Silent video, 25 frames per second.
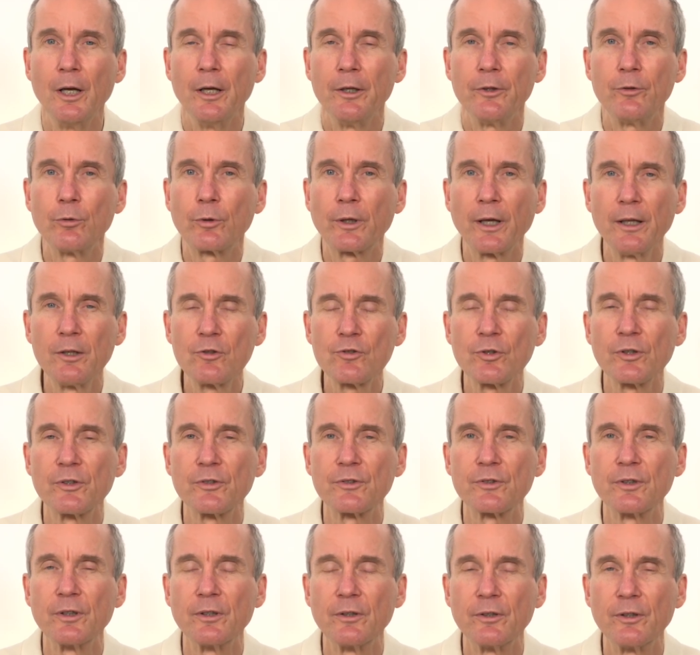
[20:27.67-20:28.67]
You can't
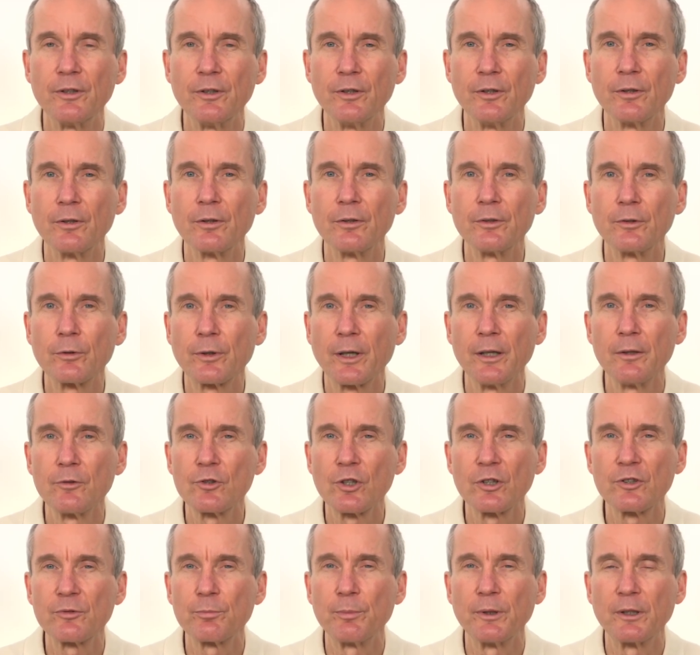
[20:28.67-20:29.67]
just sit here, you can't
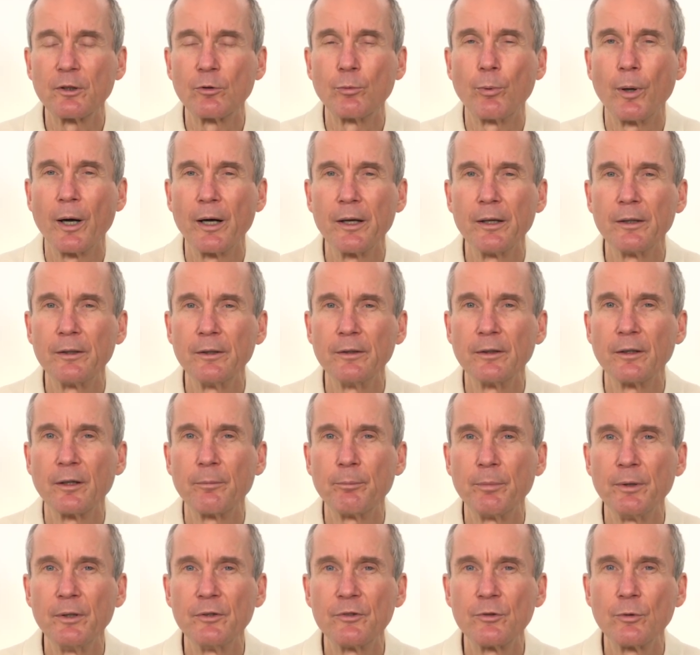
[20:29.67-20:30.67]
just be quiet and at
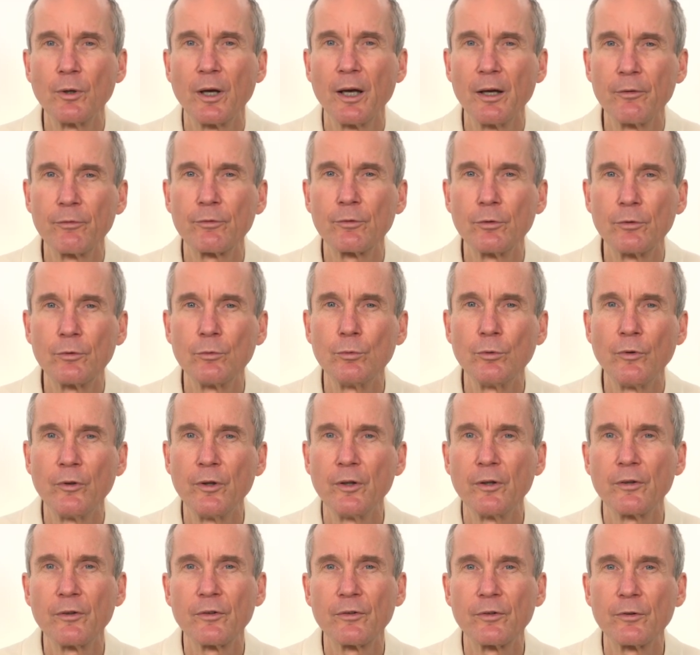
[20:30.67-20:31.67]
peace. You have to do
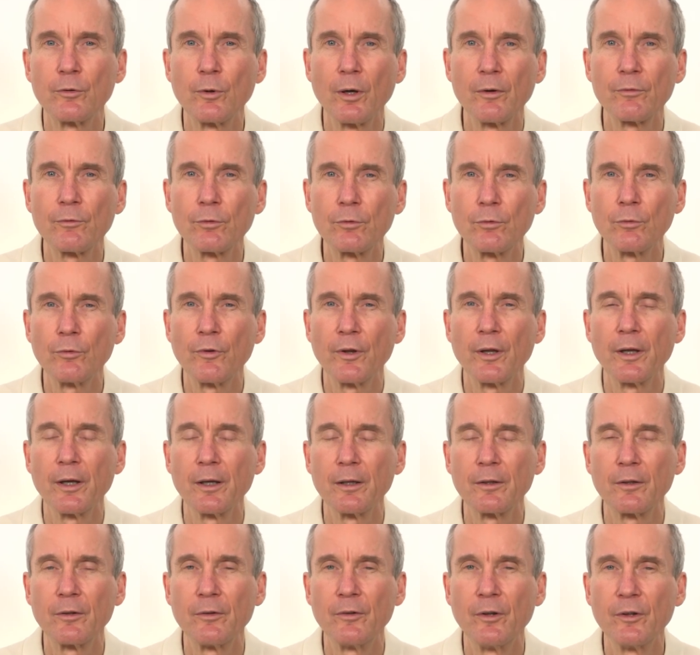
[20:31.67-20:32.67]
this, you have to do
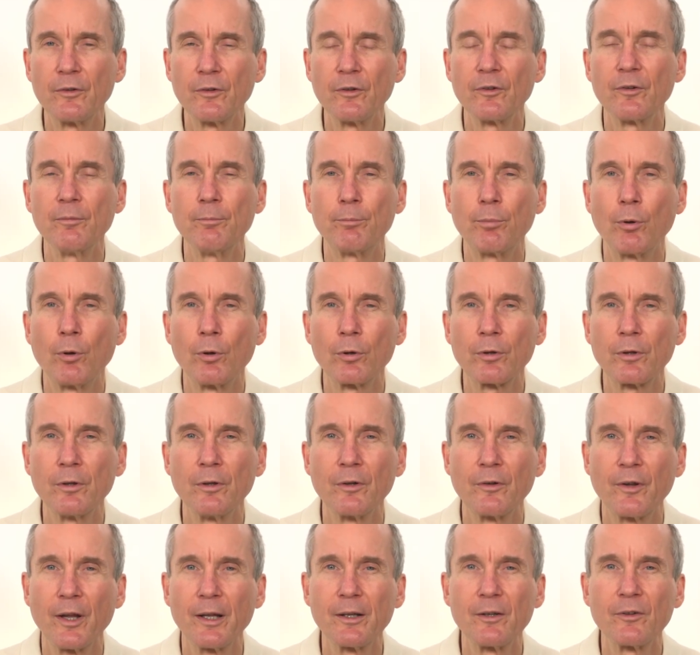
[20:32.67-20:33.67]
that. This is
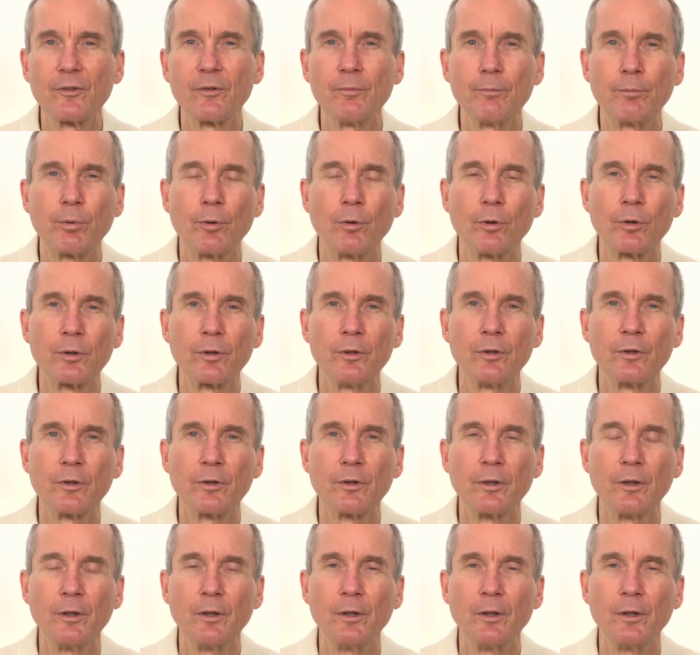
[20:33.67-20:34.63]
important, that is important.